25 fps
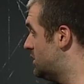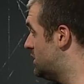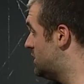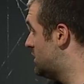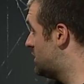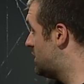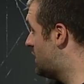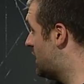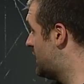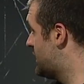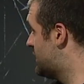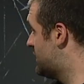
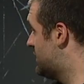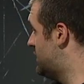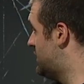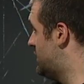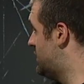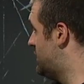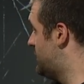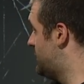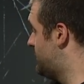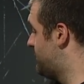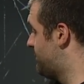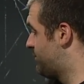Like,
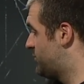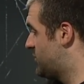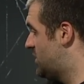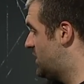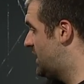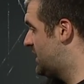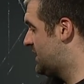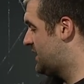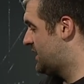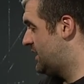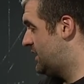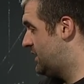
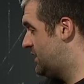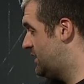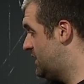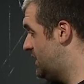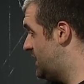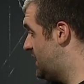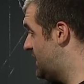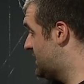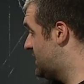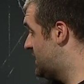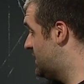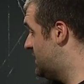it can
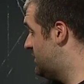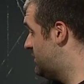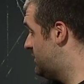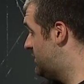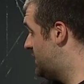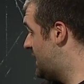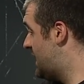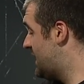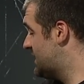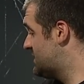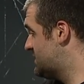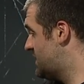
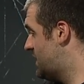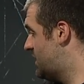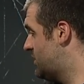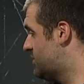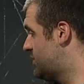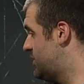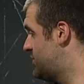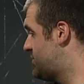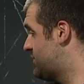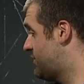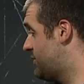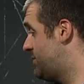exile a
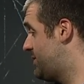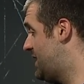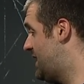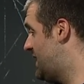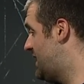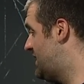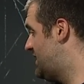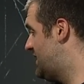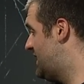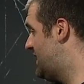creature from hand,